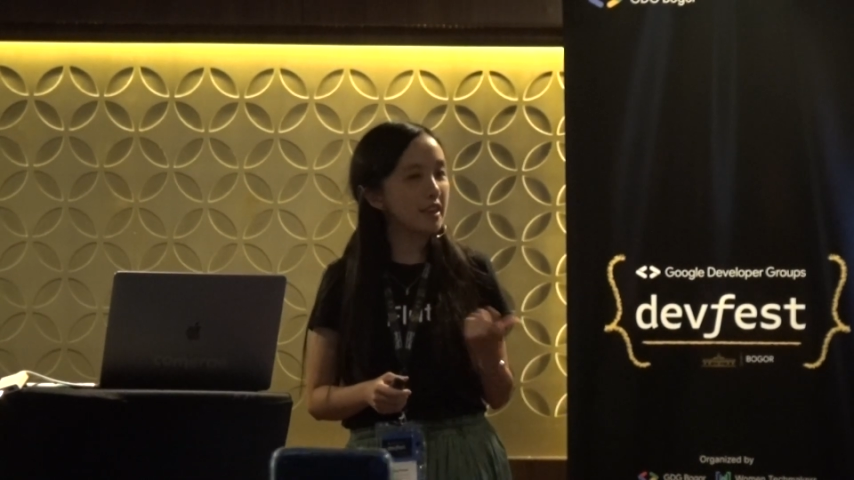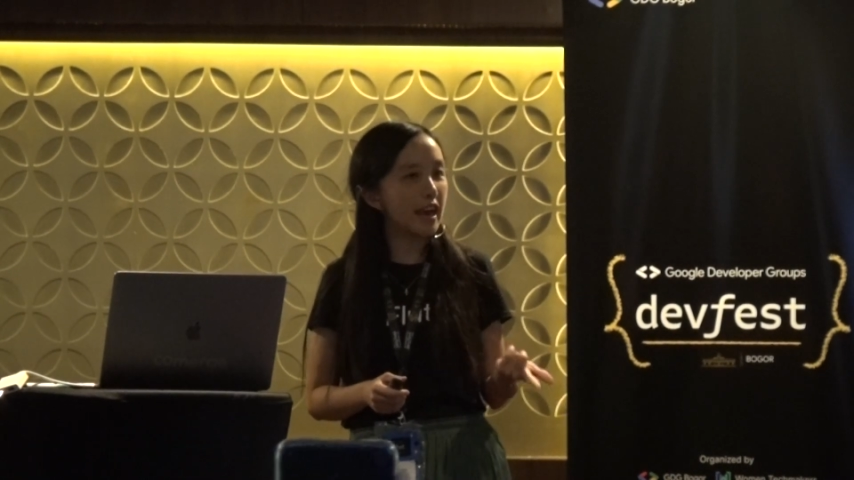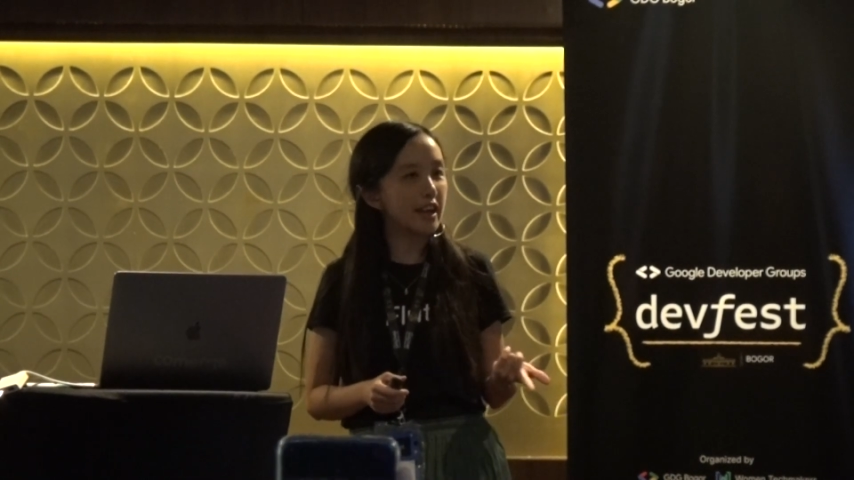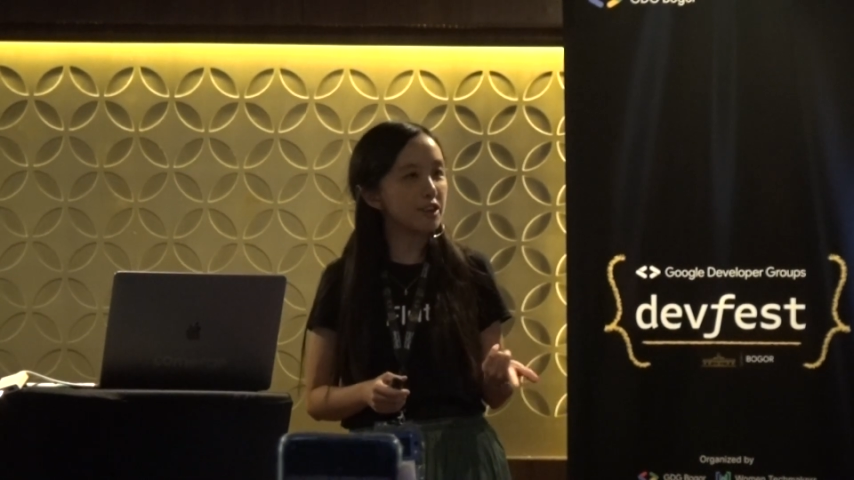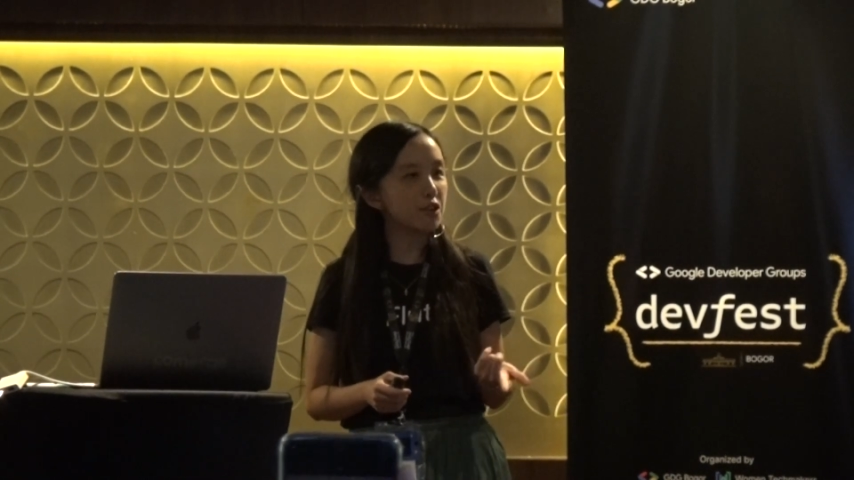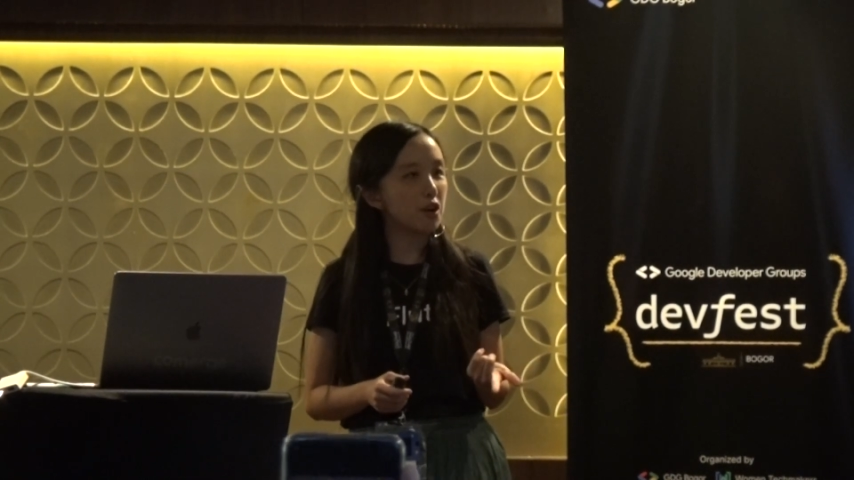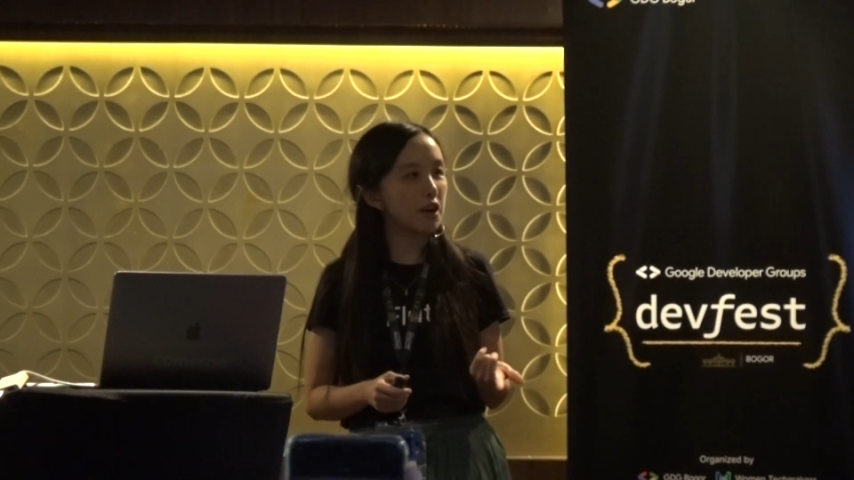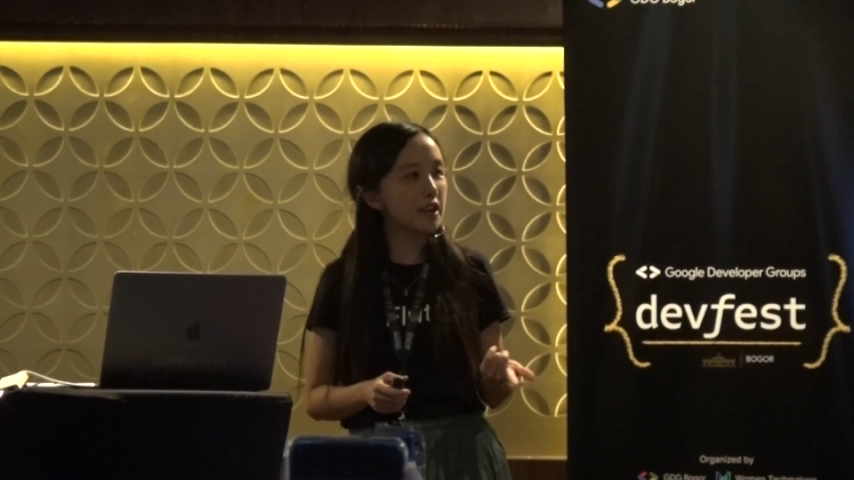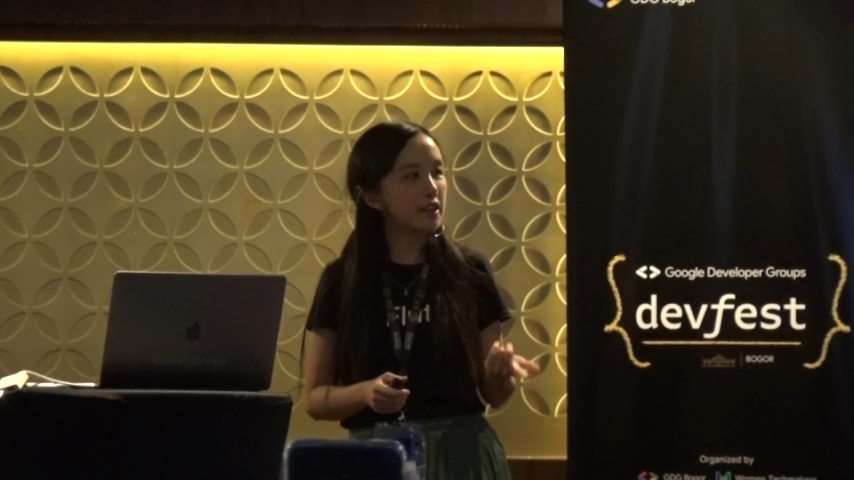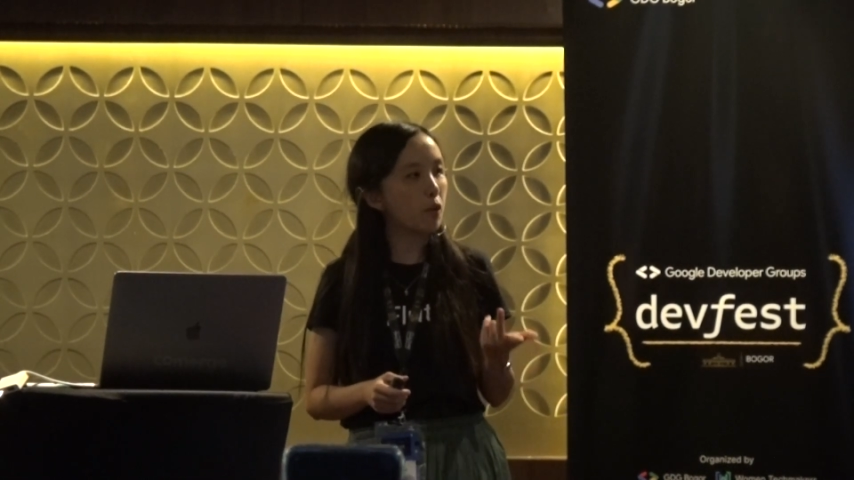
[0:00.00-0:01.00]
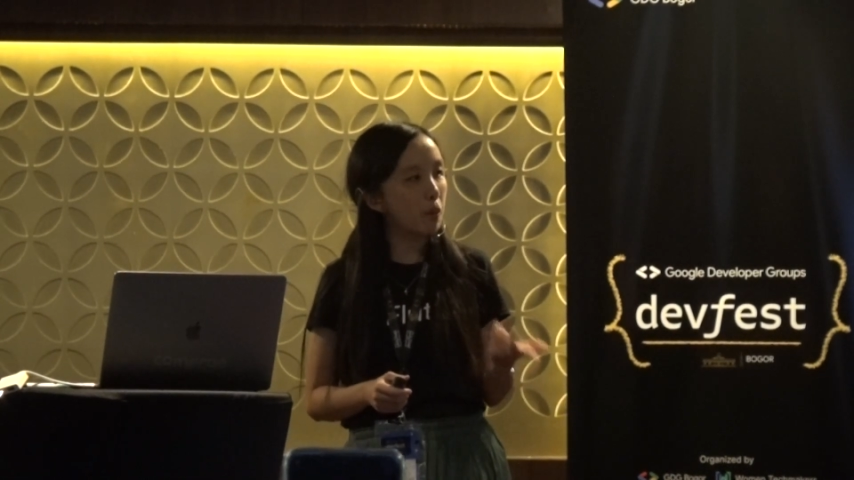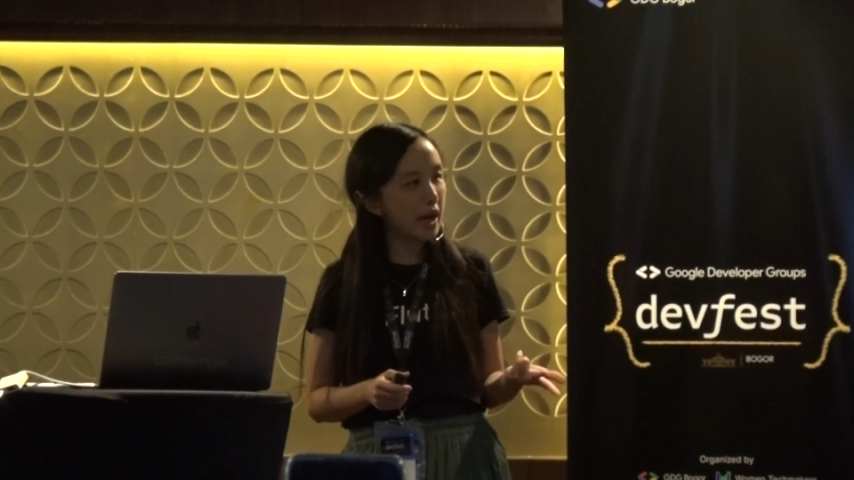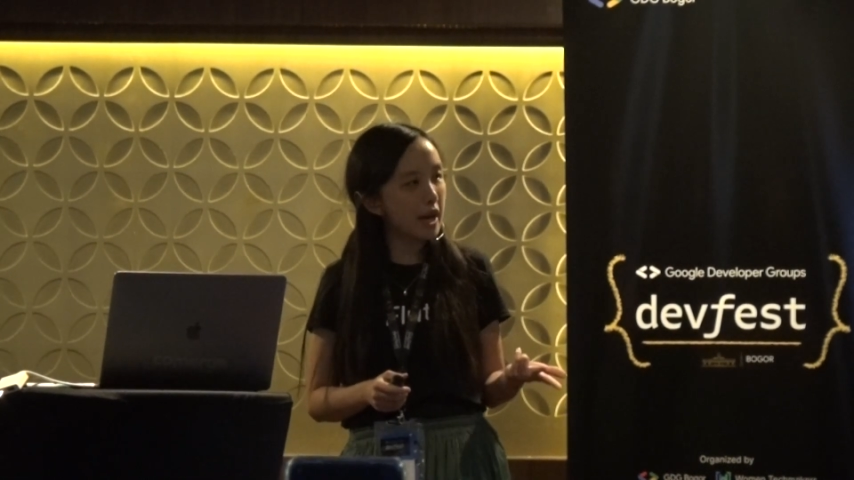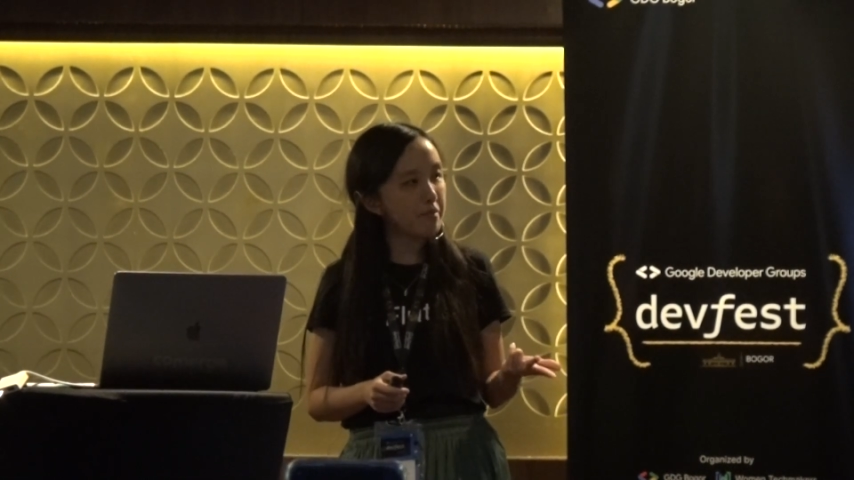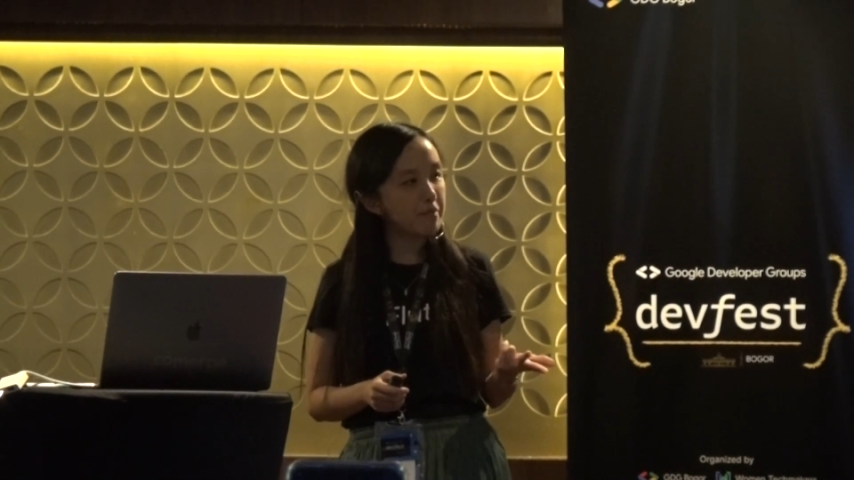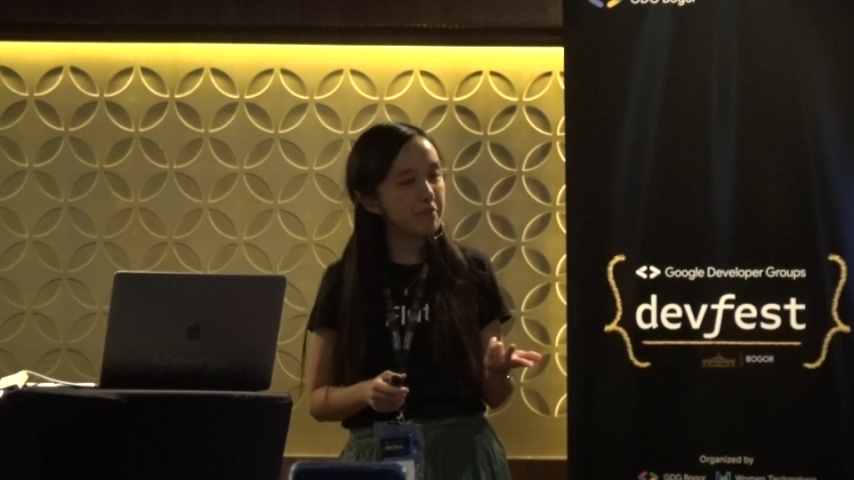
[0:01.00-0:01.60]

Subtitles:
Android, web,